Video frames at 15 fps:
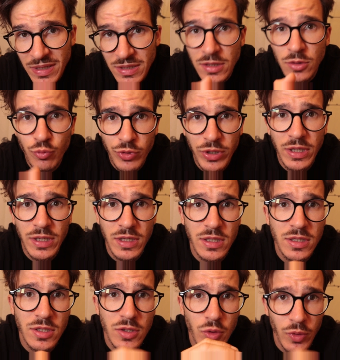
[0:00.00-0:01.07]
makes it really
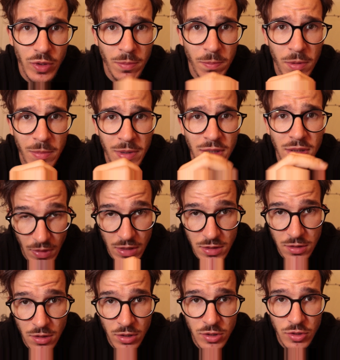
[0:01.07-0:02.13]
easy to implement
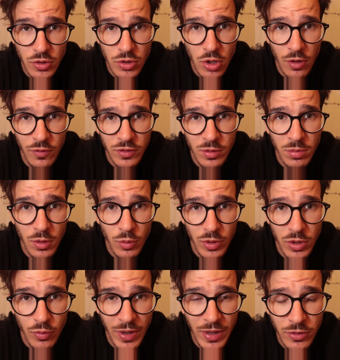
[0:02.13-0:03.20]
as long as you're comfortable
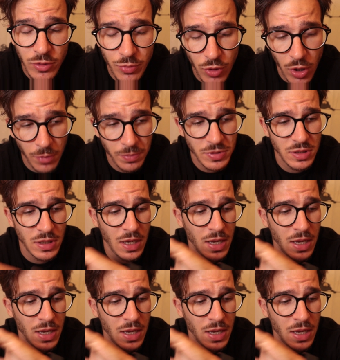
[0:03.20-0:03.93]
with render props.